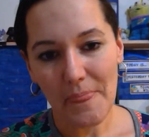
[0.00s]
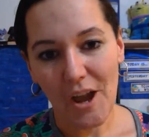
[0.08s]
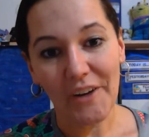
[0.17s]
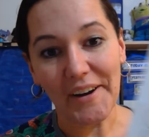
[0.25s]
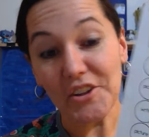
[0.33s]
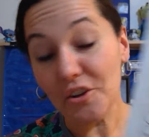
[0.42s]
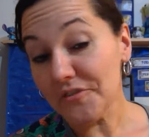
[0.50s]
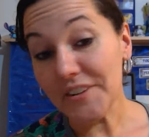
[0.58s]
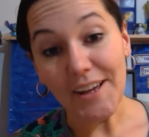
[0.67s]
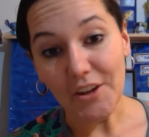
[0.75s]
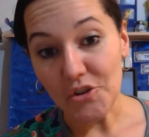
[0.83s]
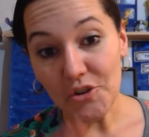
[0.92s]
All right, don't
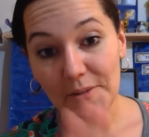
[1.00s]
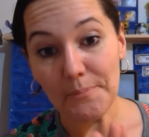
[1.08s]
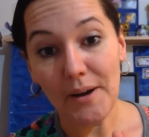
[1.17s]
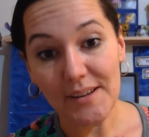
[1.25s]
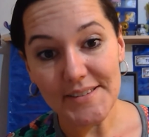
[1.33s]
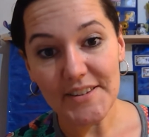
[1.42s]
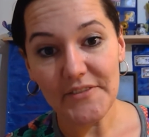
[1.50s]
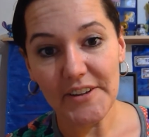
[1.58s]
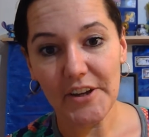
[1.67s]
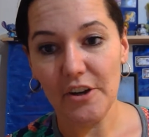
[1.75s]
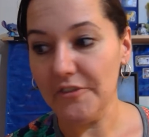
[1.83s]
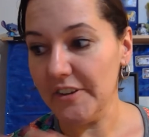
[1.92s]
forget, you could pause the
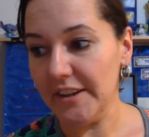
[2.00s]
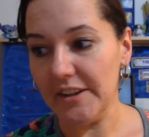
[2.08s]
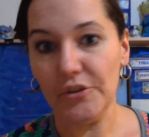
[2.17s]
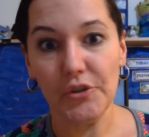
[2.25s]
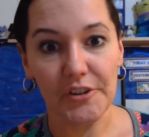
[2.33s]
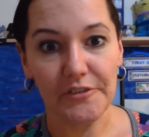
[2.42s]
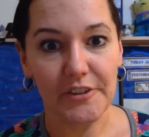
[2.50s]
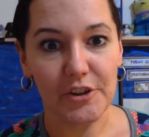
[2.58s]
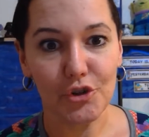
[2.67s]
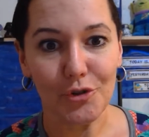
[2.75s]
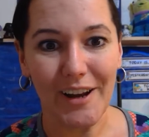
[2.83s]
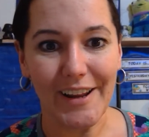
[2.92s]
video if you needed to to
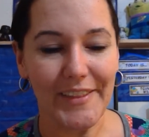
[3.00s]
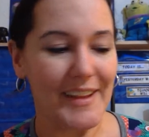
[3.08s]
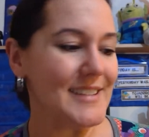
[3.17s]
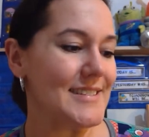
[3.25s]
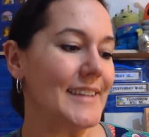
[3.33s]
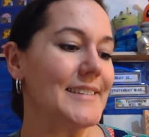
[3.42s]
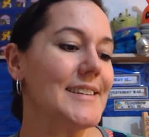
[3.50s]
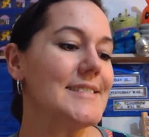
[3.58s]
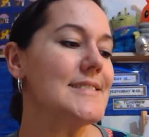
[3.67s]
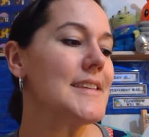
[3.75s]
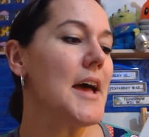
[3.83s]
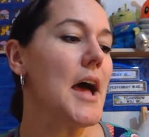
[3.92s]
finish writing that sentence.